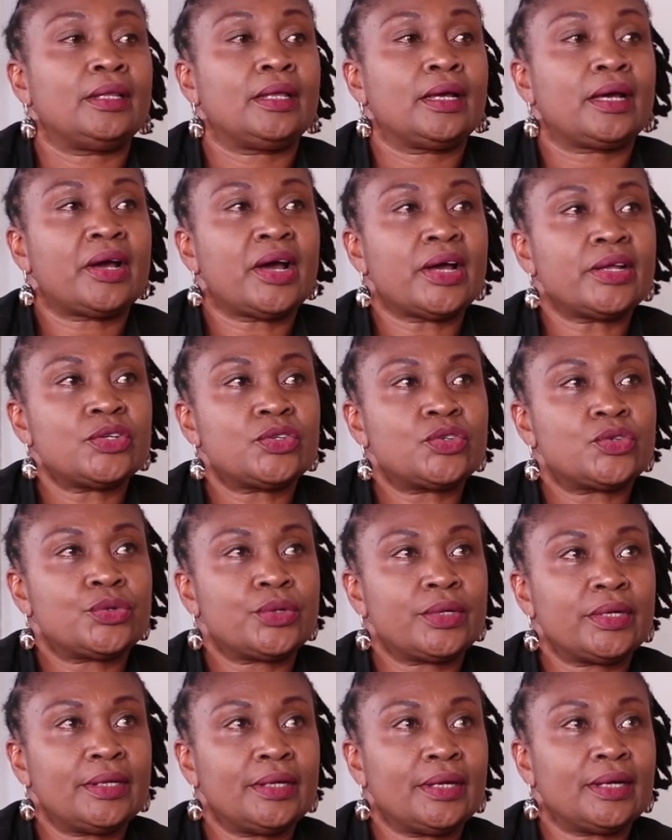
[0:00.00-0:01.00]
the
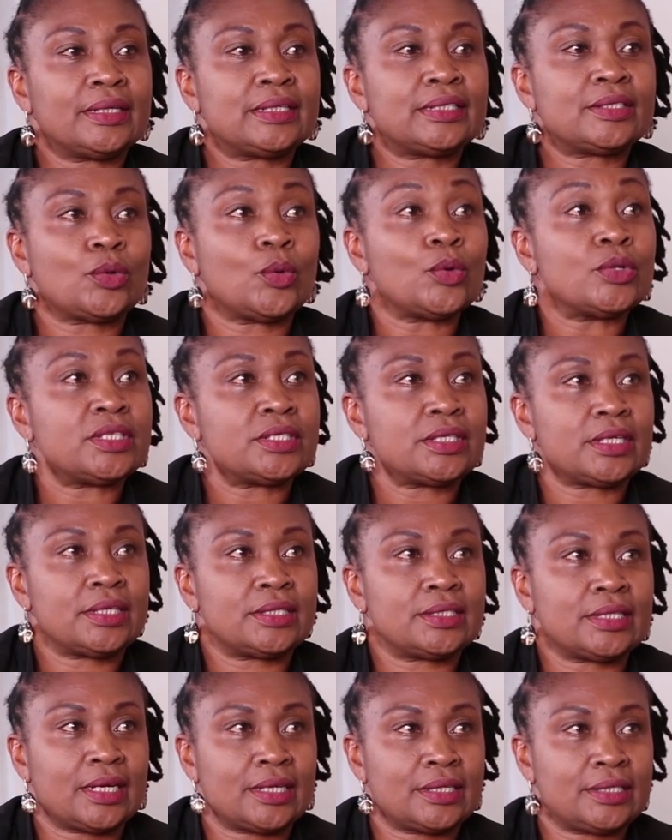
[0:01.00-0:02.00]
country at
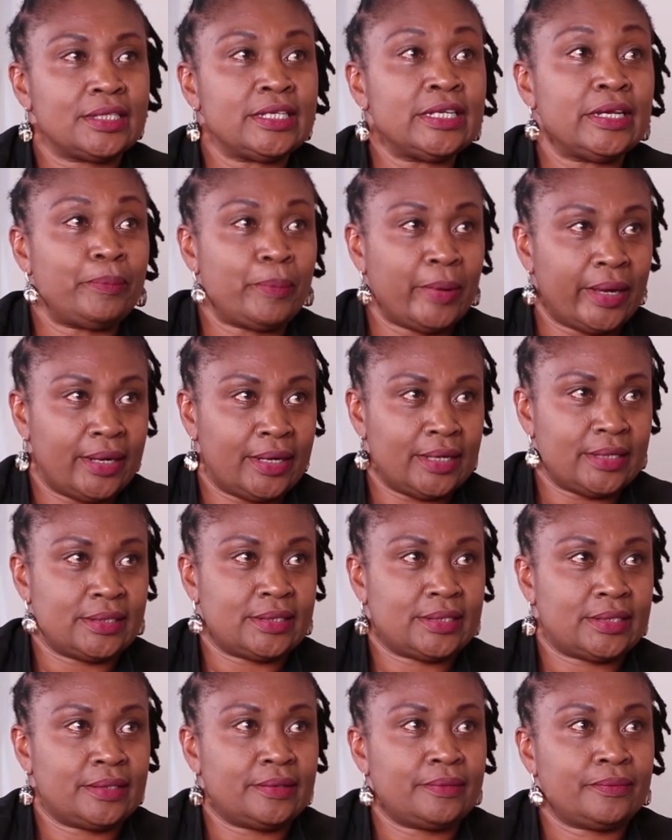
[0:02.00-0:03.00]
onset, at
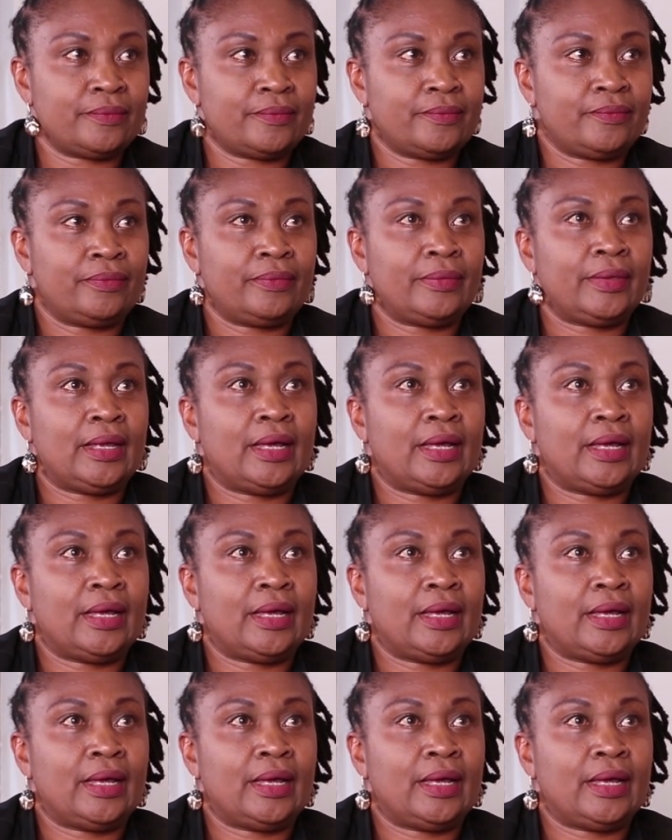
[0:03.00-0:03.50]
independence, mm.